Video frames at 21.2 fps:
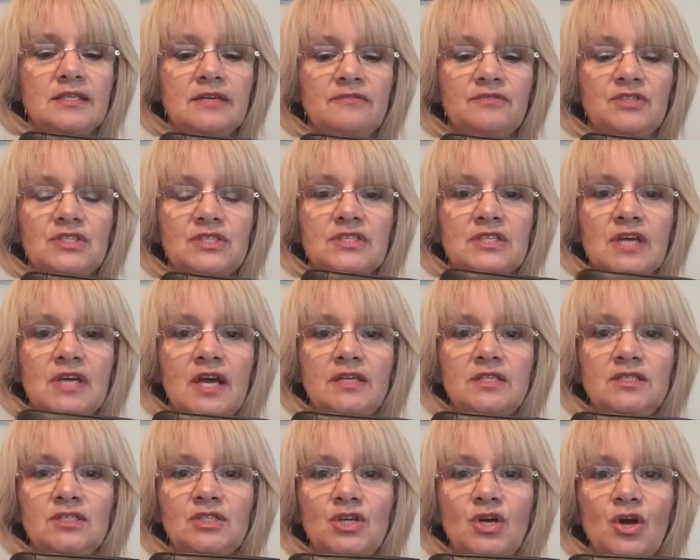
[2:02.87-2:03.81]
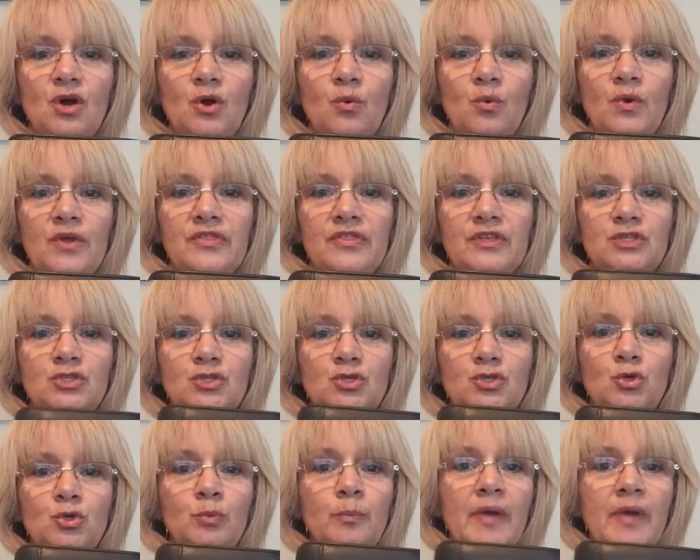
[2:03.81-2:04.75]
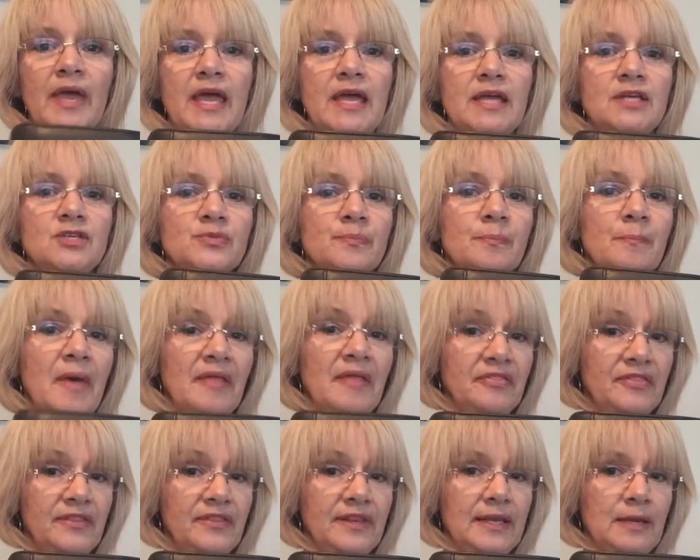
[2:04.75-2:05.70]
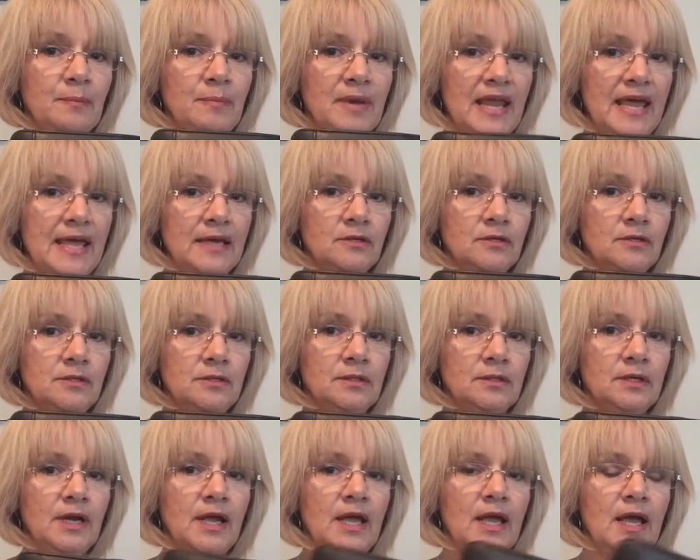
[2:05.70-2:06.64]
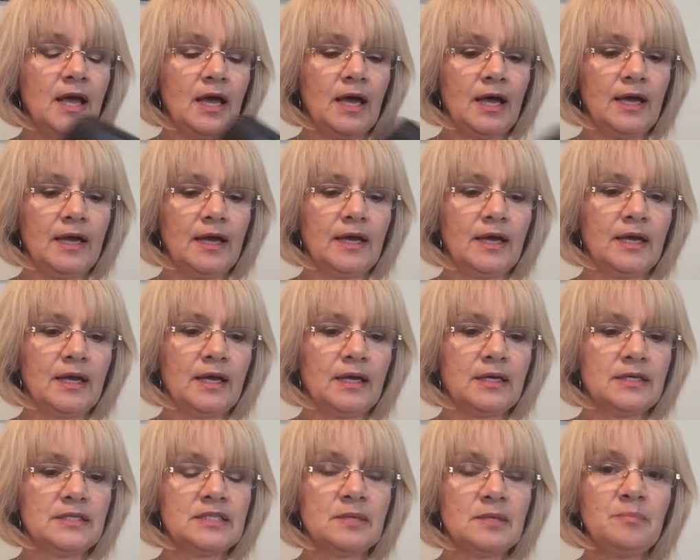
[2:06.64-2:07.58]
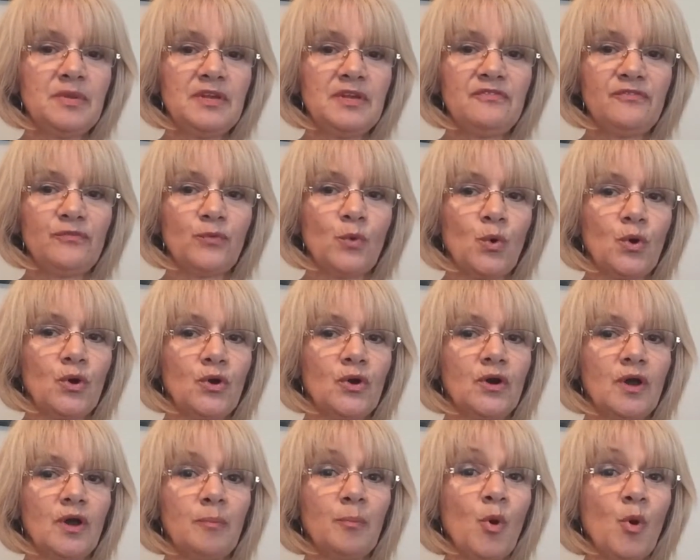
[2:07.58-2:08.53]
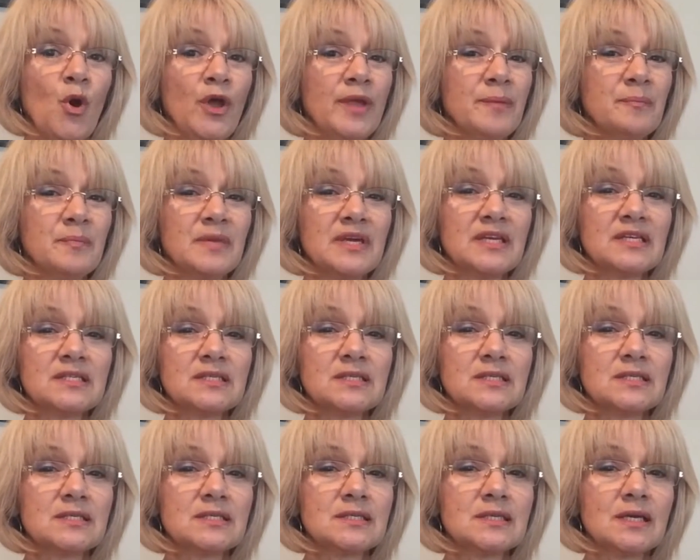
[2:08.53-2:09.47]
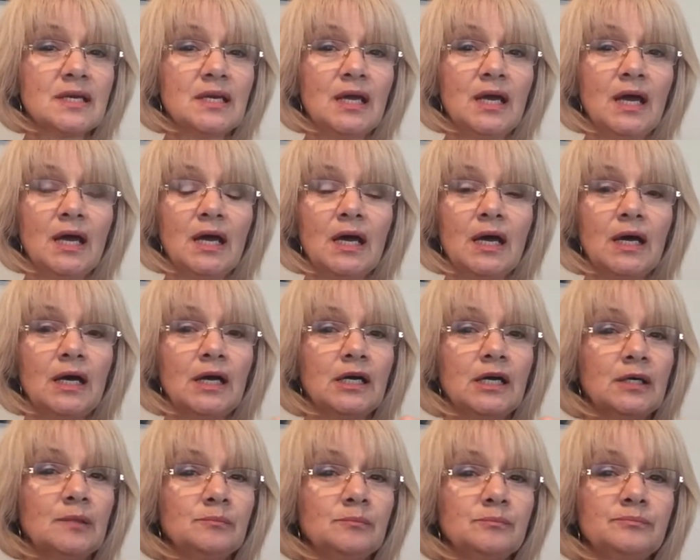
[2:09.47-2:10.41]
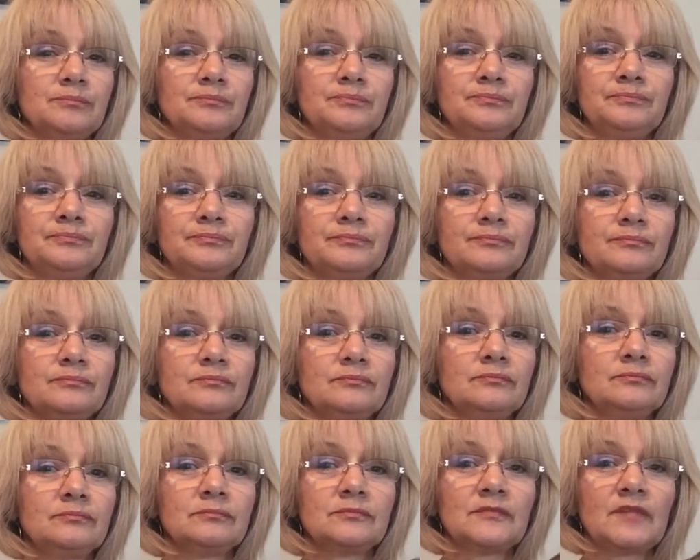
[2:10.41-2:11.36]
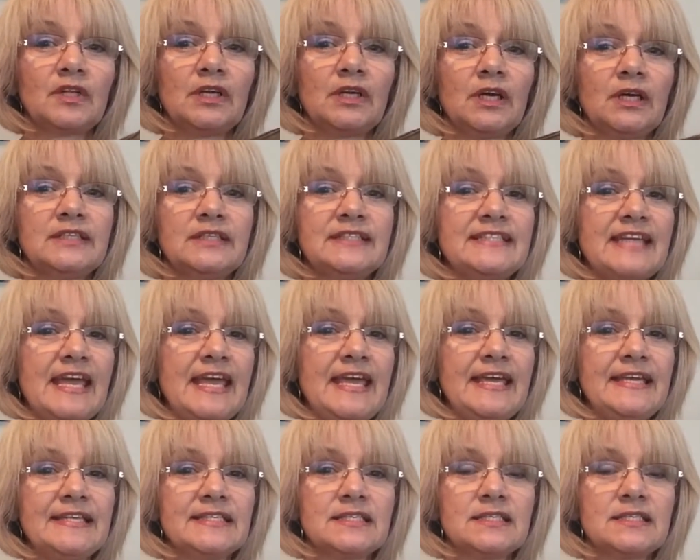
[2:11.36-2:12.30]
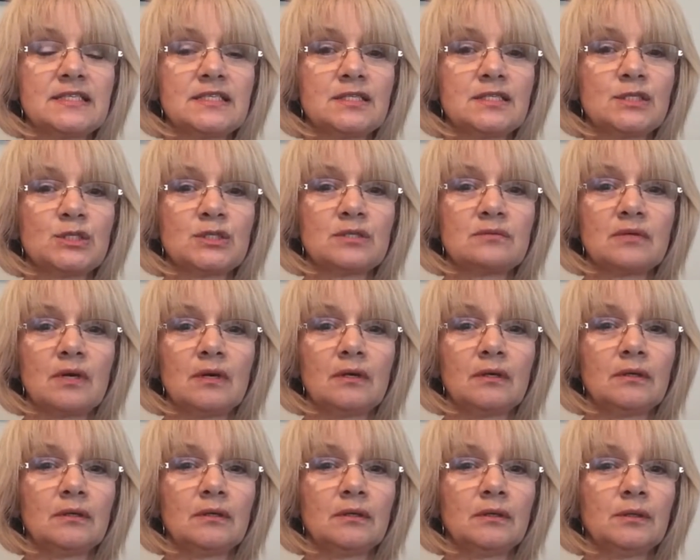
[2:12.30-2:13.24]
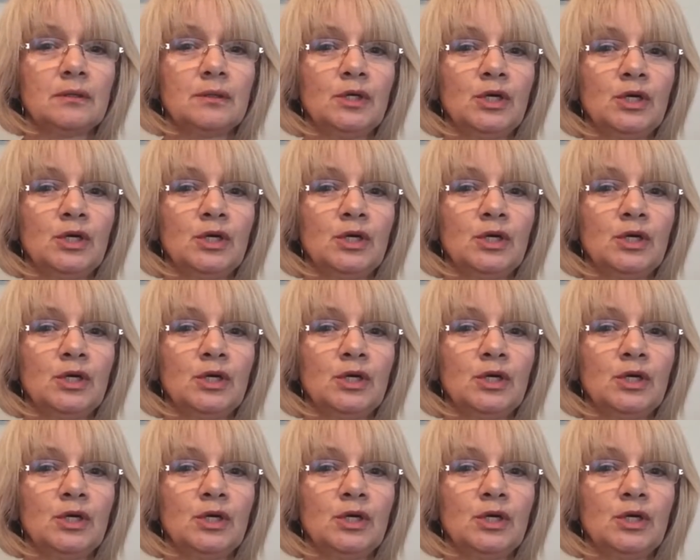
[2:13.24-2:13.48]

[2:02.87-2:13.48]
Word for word: I've decided to go with a two page monthly planner, uh, simply for appointments, um, dates, uh,